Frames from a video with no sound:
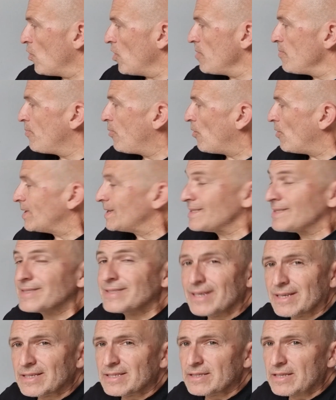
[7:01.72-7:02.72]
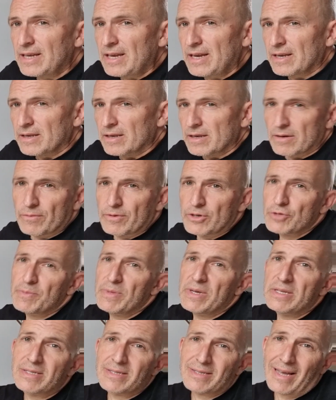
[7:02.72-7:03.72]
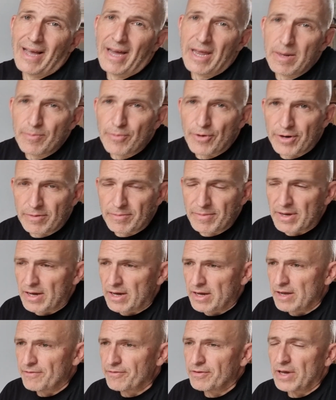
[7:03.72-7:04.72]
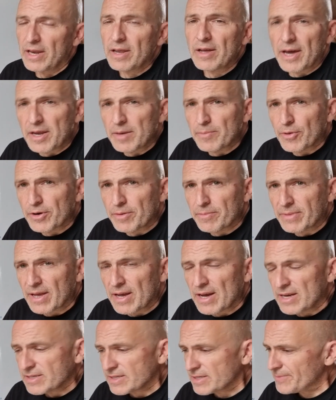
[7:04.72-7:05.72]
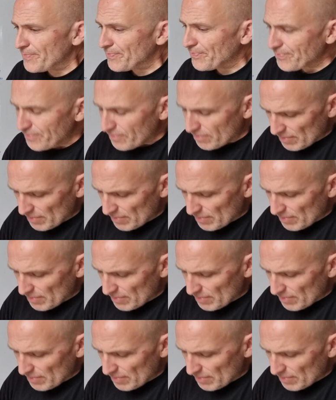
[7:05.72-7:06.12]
1.16, which means at a bottom dive, at a bottom gas,